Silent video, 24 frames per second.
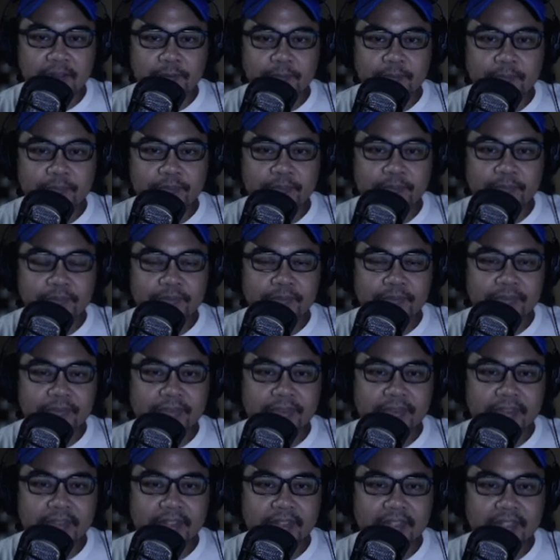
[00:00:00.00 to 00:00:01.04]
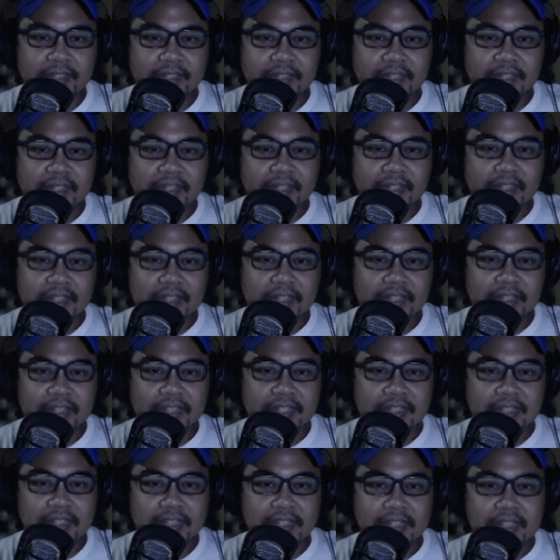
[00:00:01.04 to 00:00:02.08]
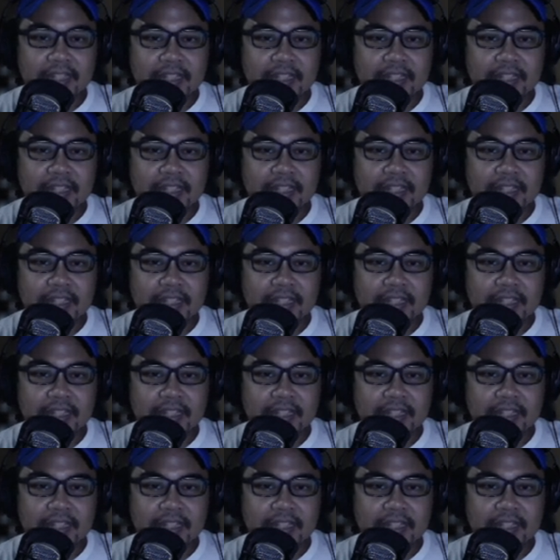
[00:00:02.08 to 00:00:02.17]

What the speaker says: Nothing is said.